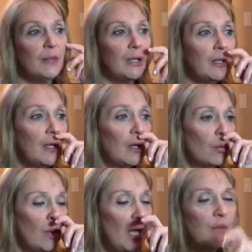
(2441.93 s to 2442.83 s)
But
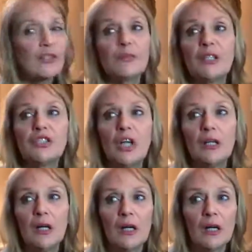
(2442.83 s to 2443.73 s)
when I was much
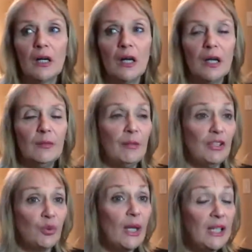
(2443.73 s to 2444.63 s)
younger, in
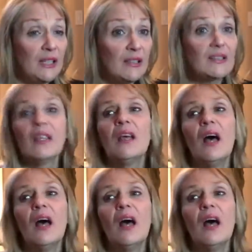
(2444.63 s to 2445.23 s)
my 20s,